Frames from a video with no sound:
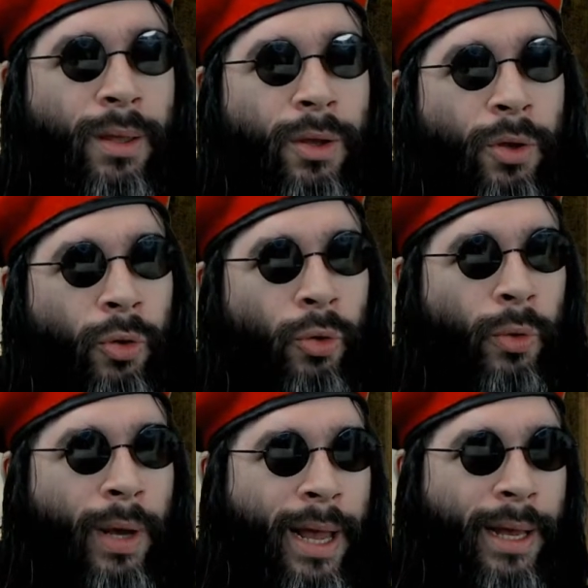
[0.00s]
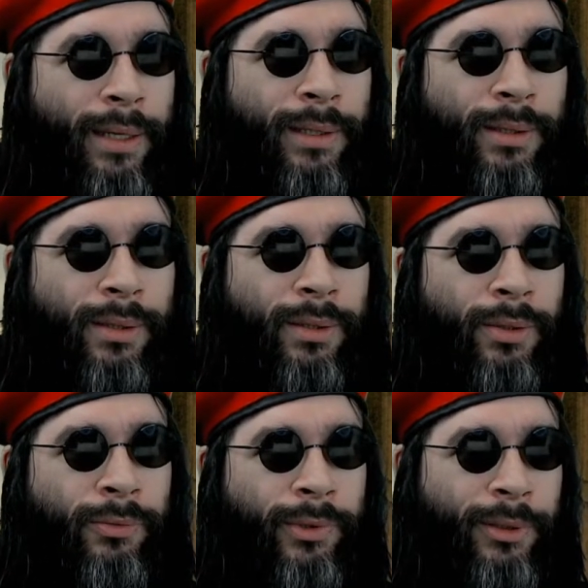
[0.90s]
who has
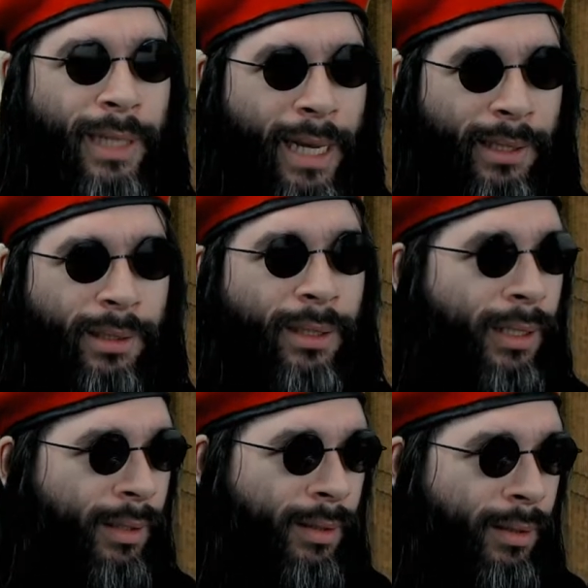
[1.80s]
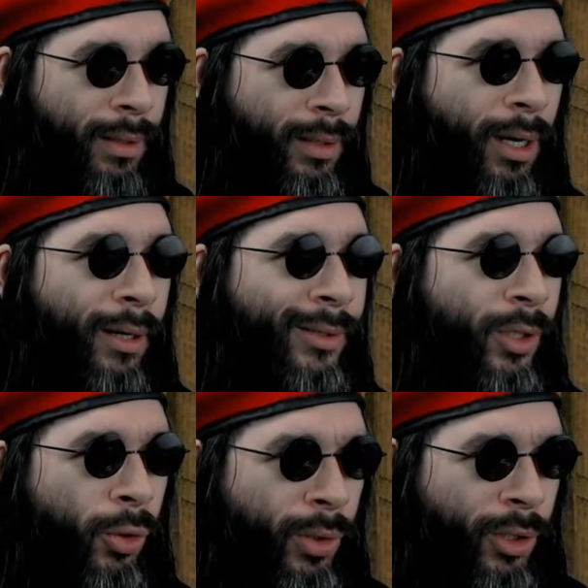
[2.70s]
grotesquely,
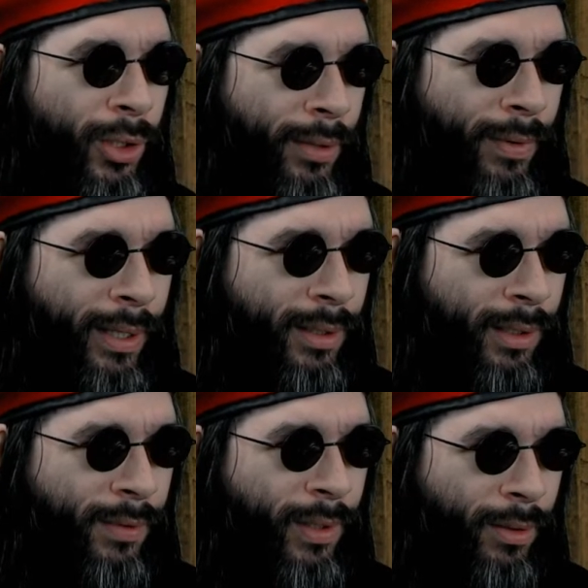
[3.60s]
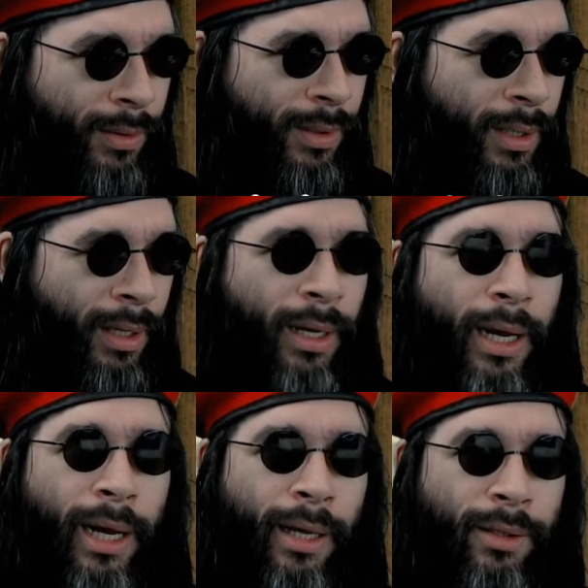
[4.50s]
cartoonishly racist views
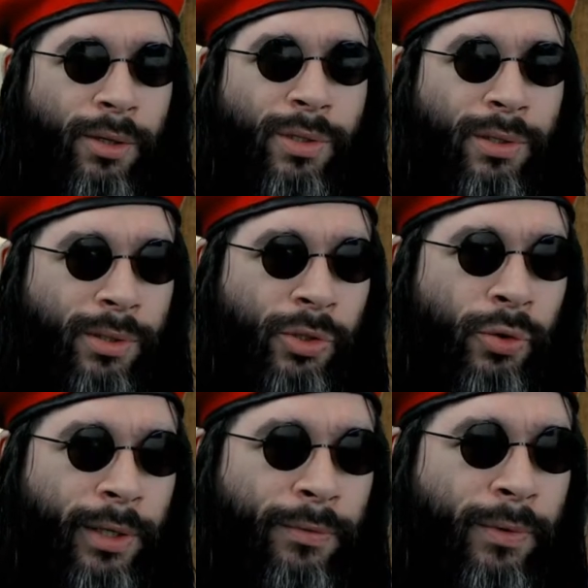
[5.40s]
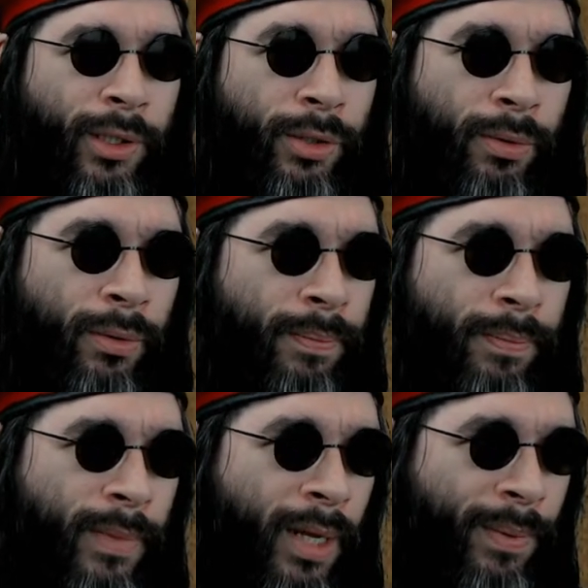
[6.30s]
and uses a string of racial
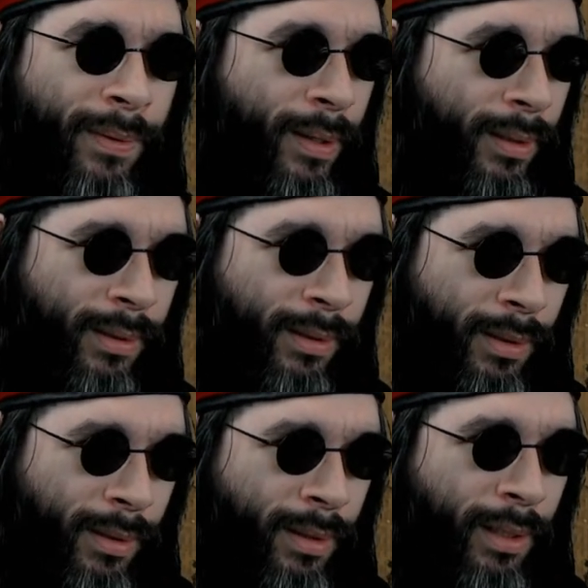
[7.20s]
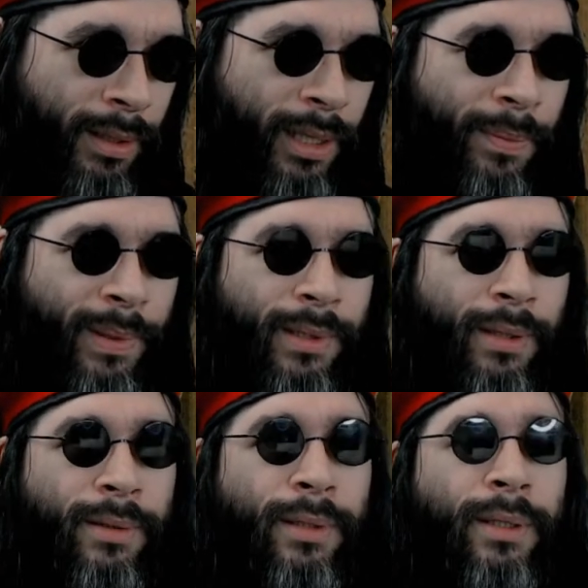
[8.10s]
epithets in the episode.